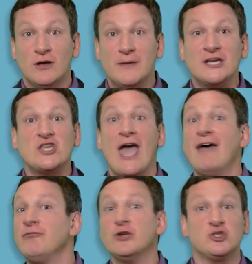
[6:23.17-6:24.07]
because
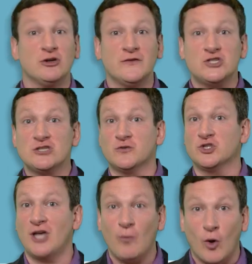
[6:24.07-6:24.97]
every service is for
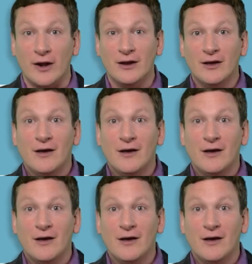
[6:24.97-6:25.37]
someone,